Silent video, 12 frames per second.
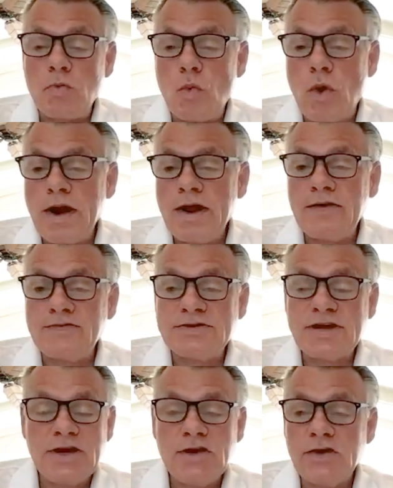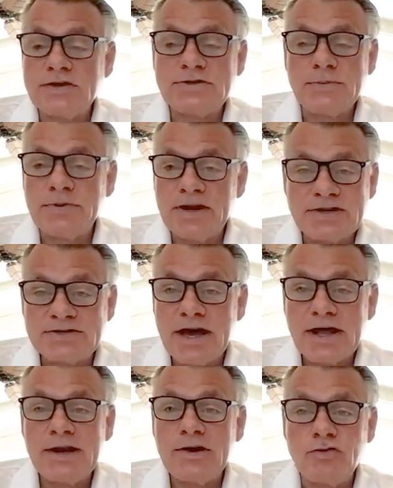one out of 10, you get something
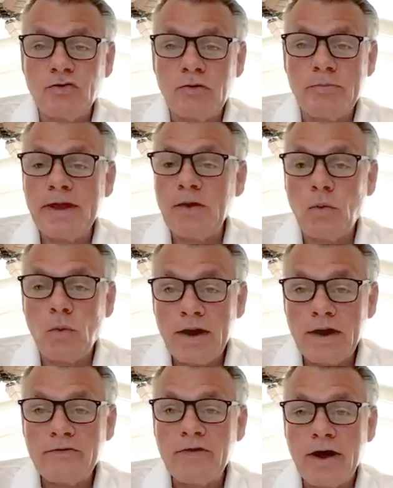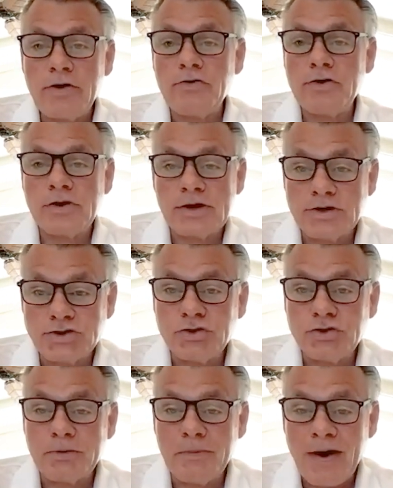exciting in a drill bit, and one out of 100, you get a
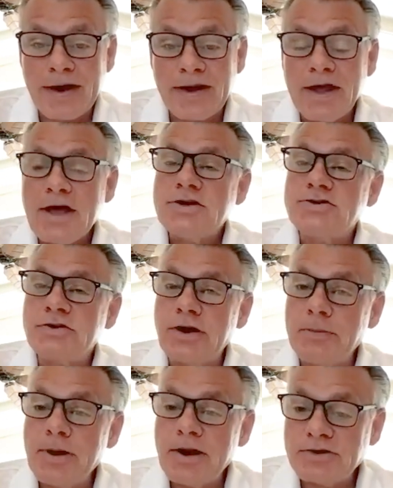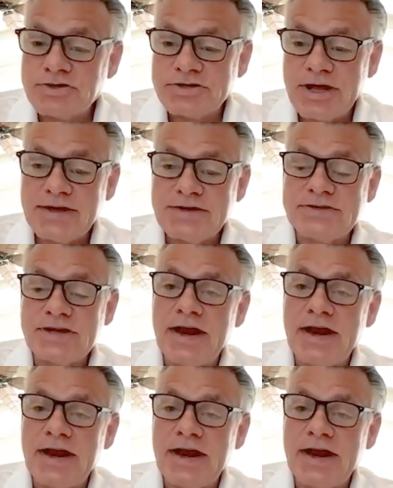junior mine. So the government understands